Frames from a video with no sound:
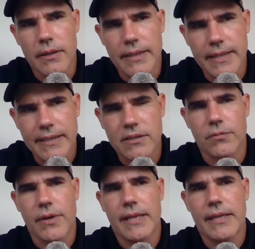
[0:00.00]
get
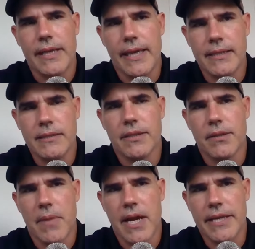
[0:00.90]
directly into the
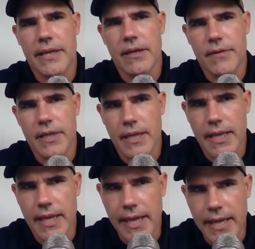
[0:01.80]
mining of it
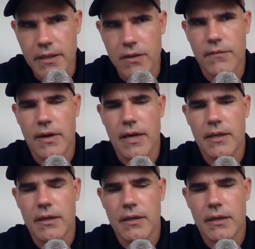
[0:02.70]
in Nevada.